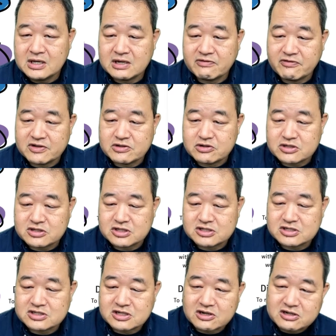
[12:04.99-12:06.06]
If we look to
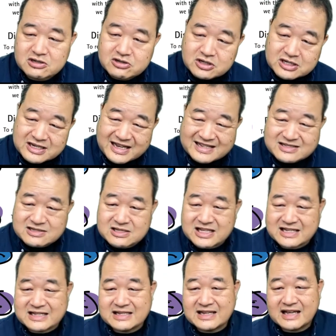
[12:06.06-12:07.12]
start looking at
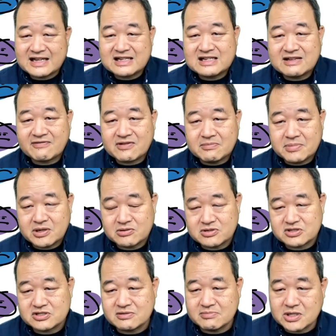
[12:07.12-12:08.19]
the negative
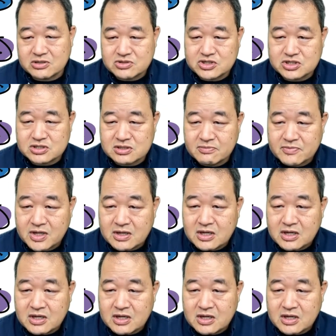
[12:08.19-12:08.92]
components of emotion,